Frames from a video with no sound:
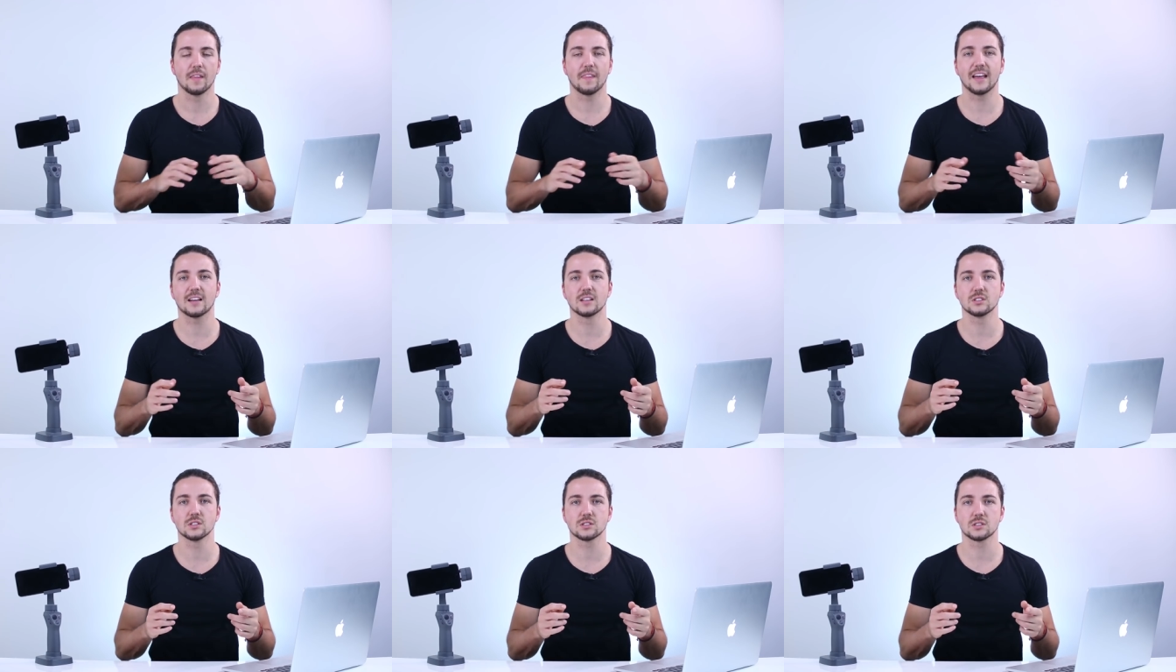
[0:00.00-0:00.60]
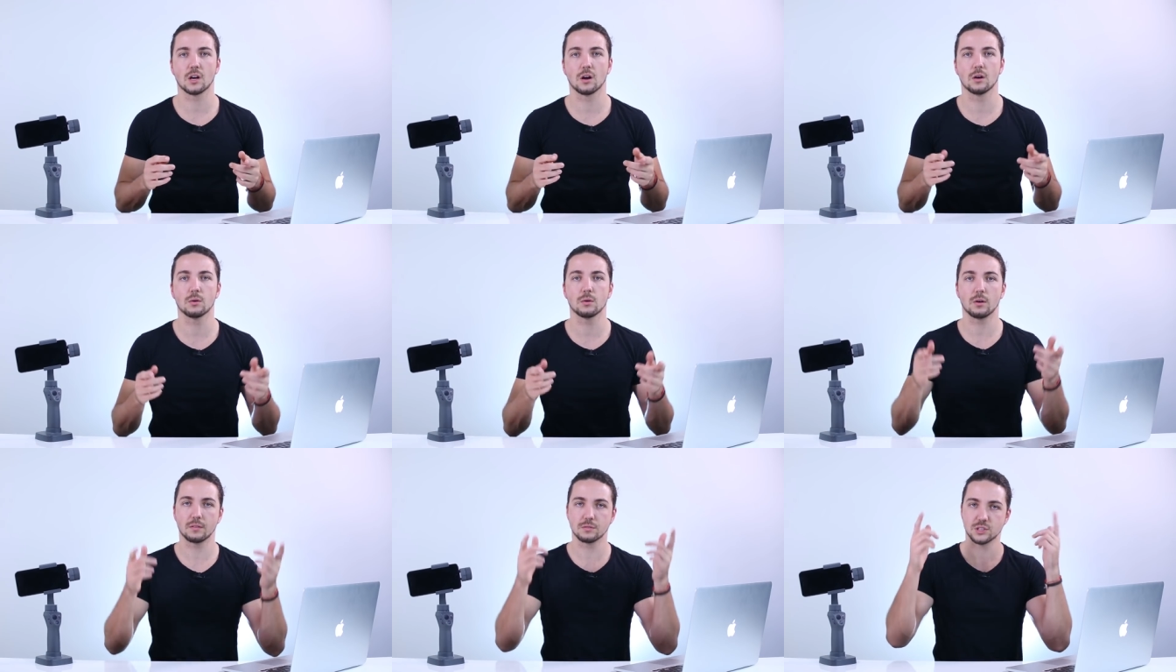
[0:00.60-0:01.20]
they can just
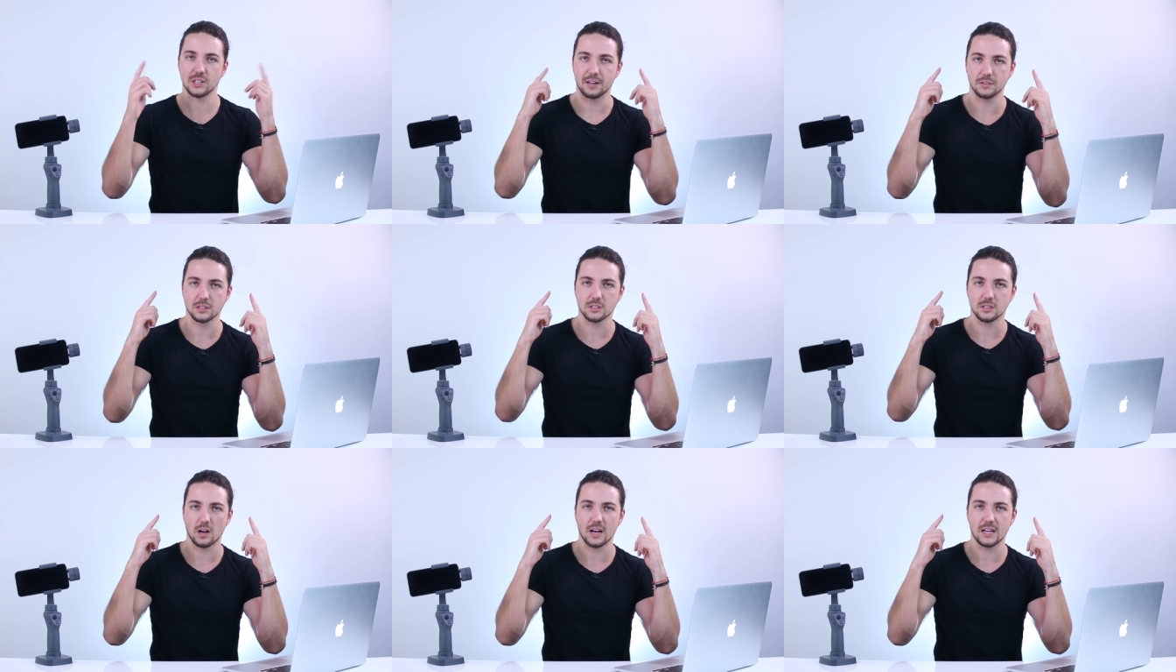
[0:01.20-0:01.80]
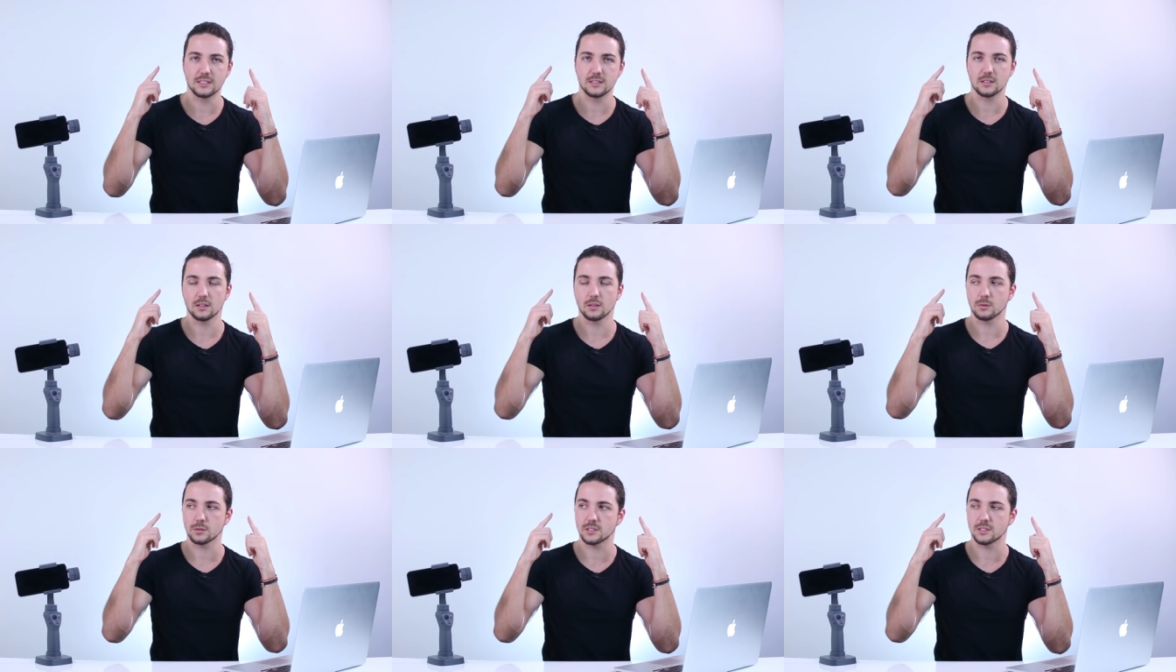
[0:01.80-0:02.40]
go shaven sides,
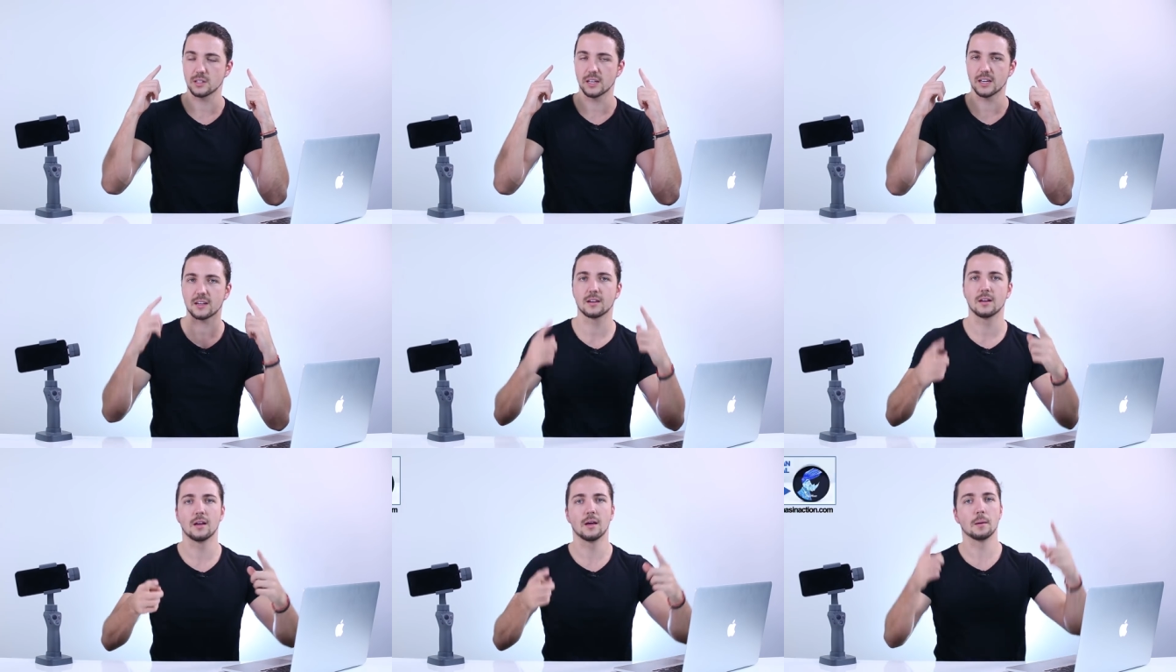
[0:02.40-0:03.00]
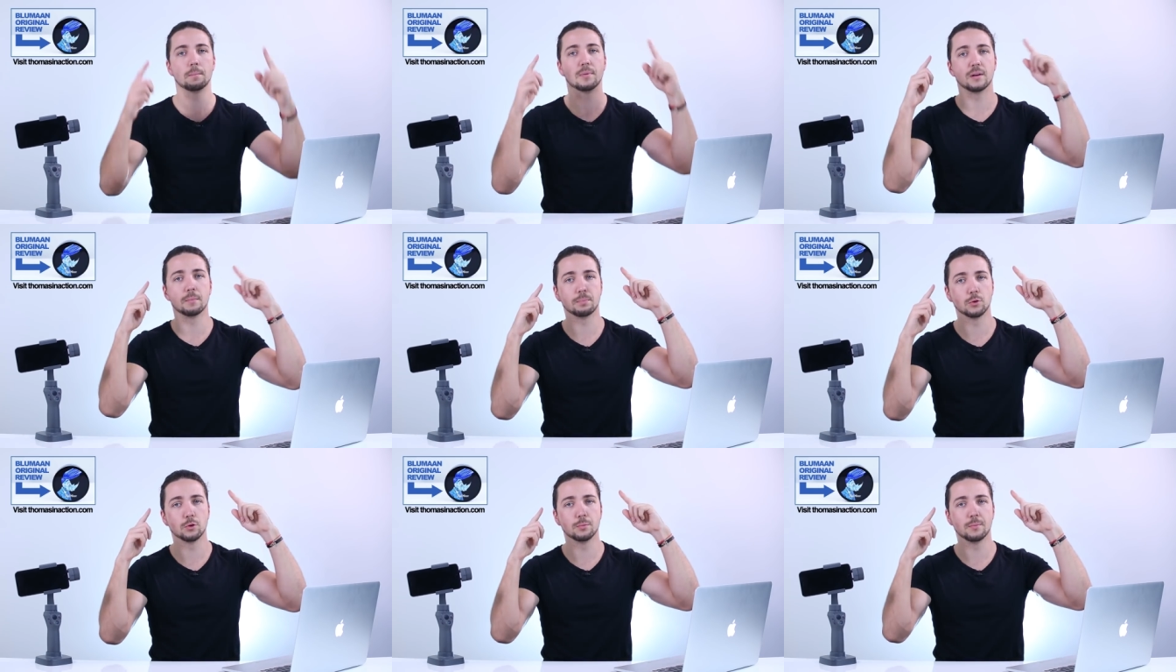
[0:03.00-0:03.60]
look slick, bit
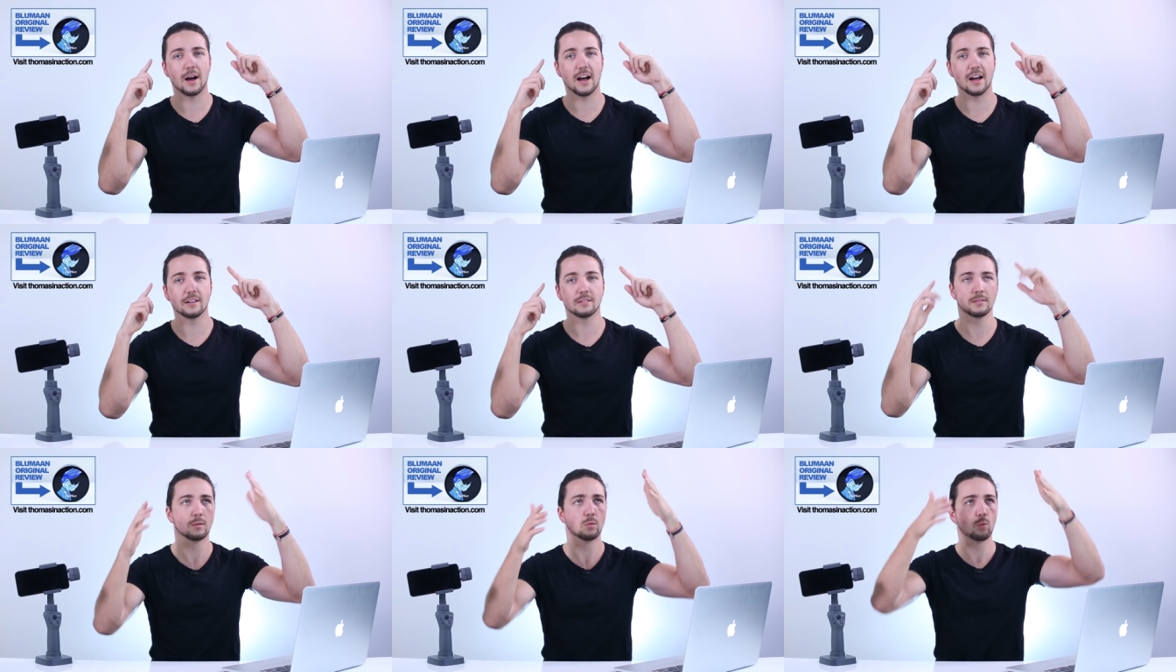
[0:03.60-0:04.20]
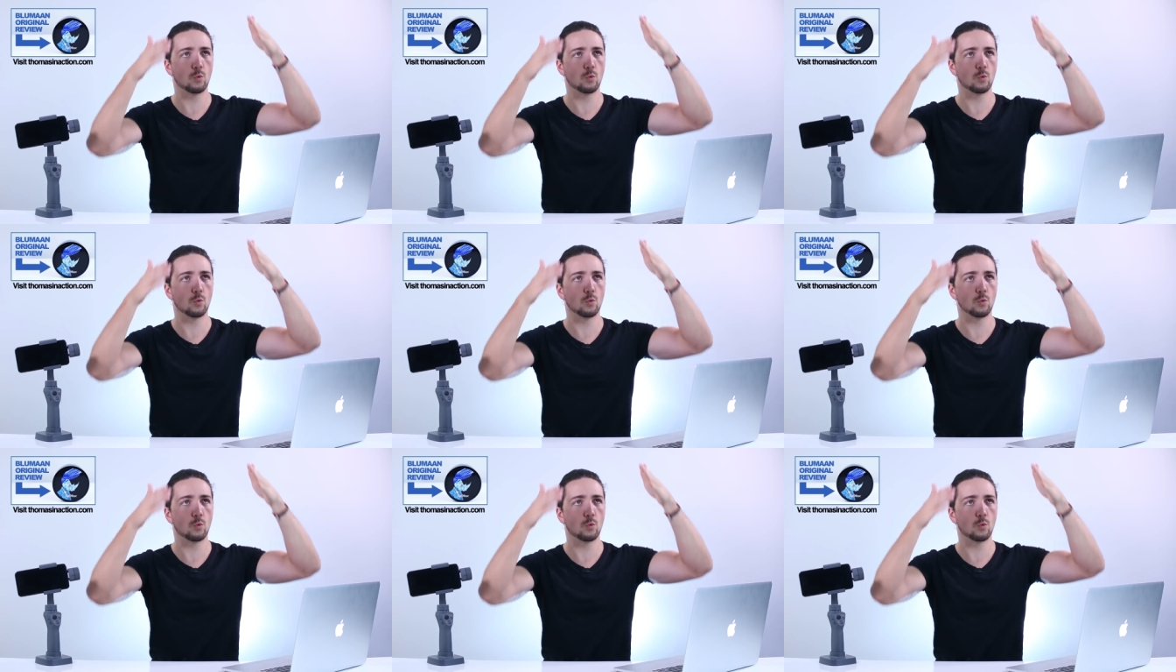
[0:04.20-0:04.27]
of Blumaan,